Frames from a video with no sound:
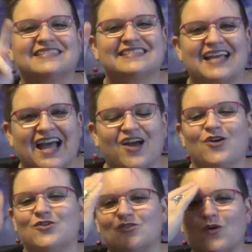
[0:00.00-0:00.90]
because they'll
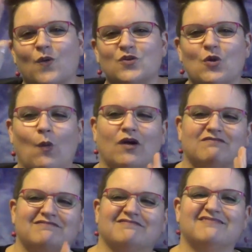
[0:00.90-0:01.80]
know your
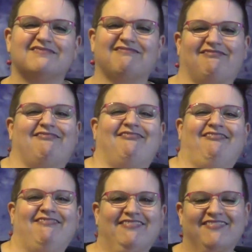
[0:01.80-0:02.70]
style and your
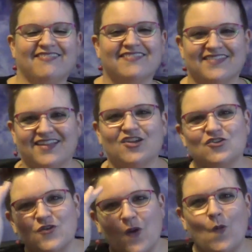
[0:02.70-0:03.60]
background, and they'll
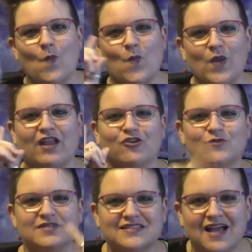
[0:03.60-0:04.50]
know just kind of the
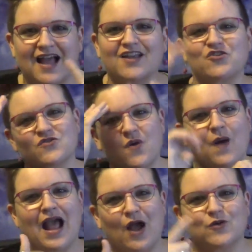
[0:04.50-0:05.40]
person you are
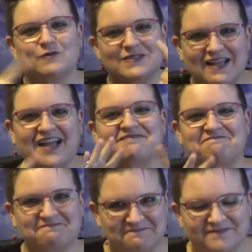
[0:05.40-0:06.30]
from where you went
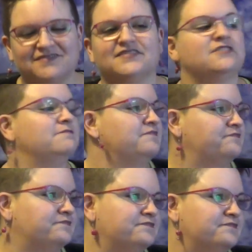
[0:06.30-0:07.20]
to
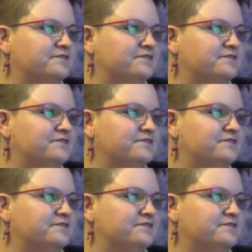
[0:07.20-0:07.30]
school.